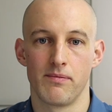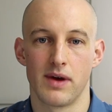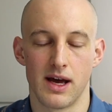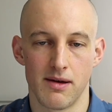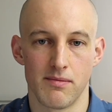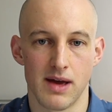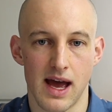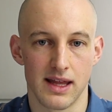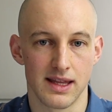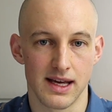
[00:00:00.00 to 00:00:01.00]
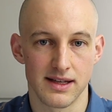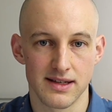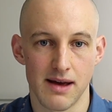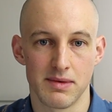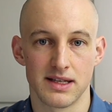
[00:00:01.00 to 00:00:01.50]
and the
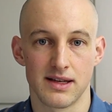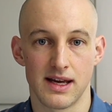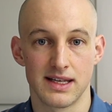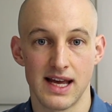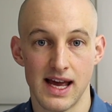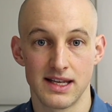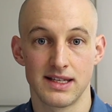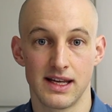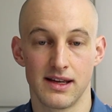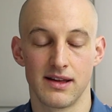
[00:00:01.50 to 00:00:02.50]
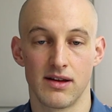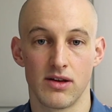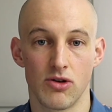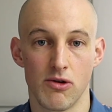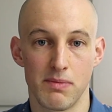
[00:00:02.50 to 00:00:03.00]
exam is testing
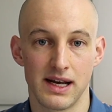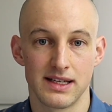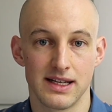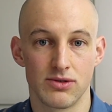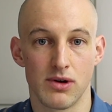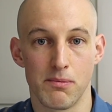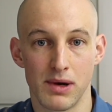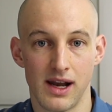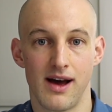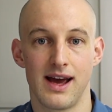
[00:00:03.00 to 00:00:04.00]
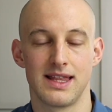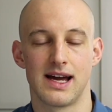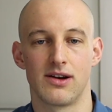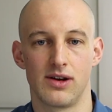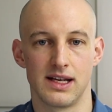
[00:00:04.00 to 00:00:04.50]
your ability to apply that
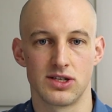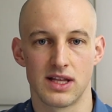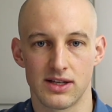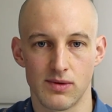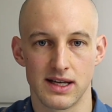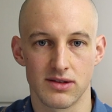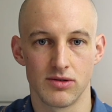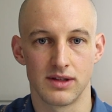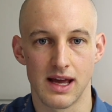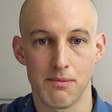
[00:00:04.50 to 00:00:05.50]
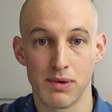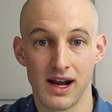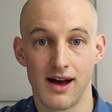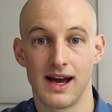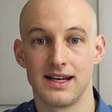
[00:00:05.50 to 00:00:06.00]
knowledge. That's why it's called the
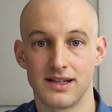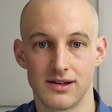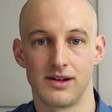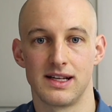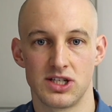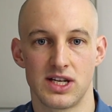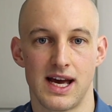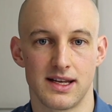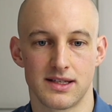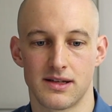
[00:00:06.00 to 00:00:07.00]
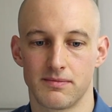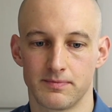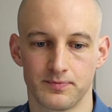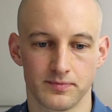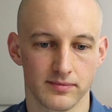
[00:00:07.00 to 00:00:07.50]
applied knowledge test.
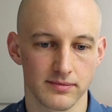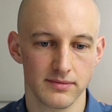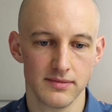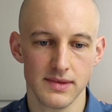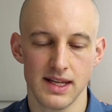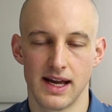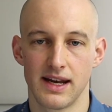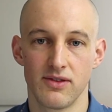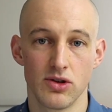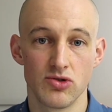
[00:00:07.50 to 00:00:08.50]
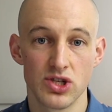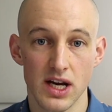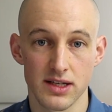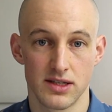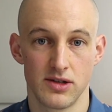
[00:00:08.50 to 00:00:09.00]
And if you
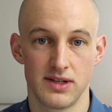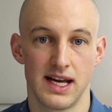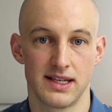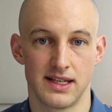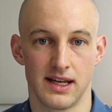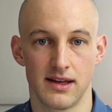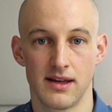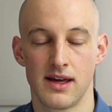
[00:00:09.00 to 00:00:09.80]
just do testing,